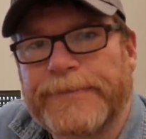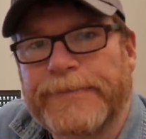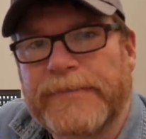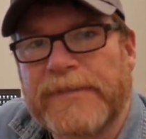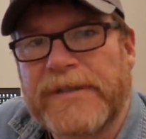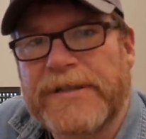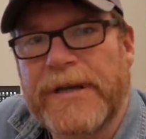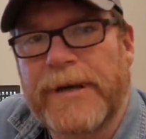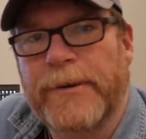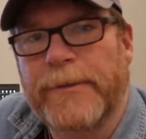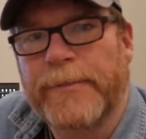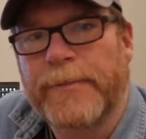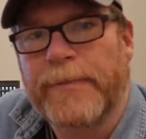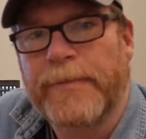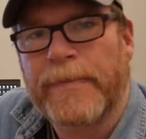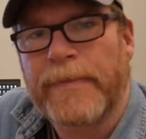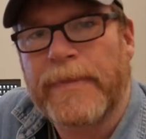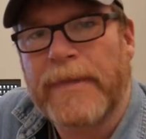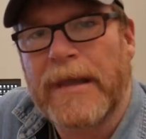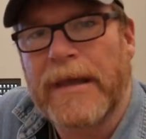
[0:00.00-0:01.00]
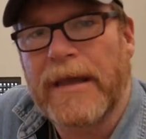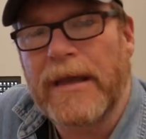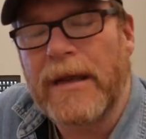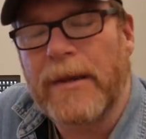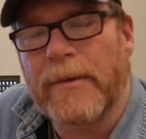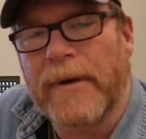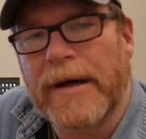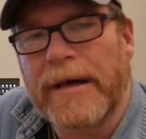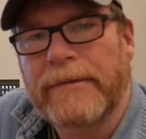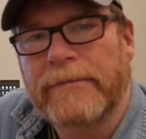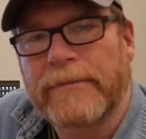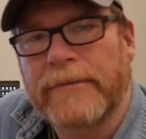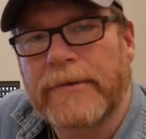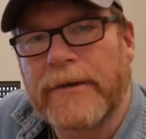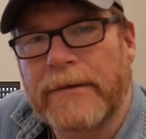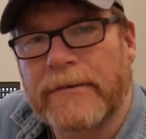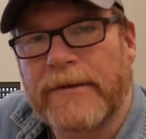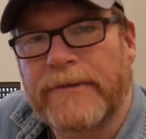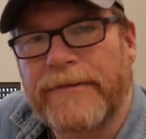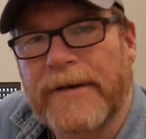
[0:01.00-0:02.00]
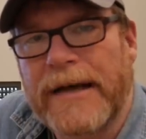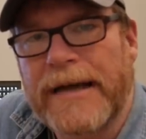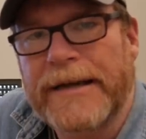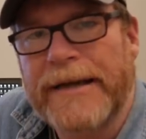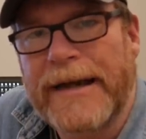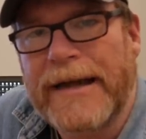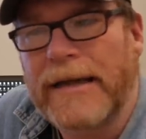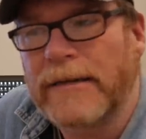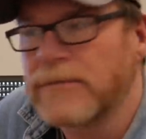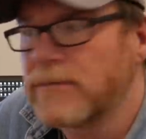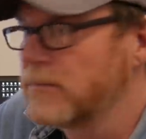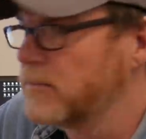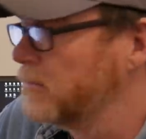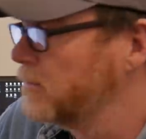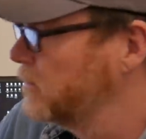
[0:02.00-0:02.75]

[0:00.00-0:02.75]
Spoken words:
So anyway, come to find out,